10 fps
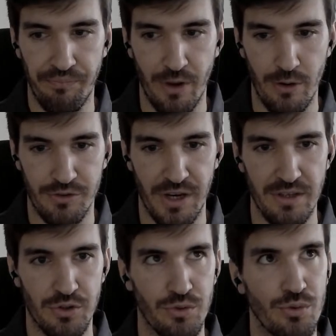or try
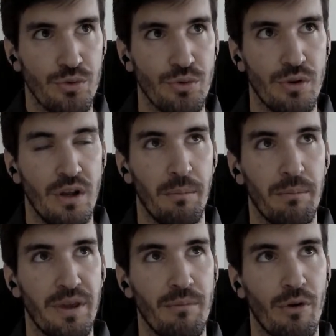to
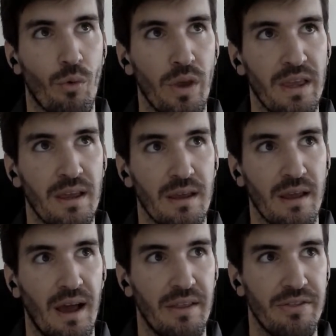be more quick
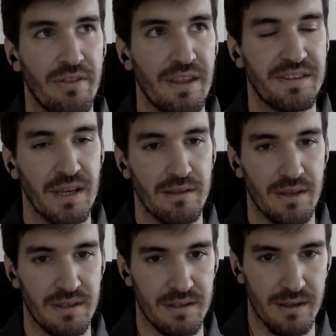and detect
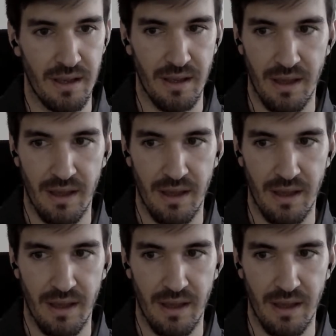these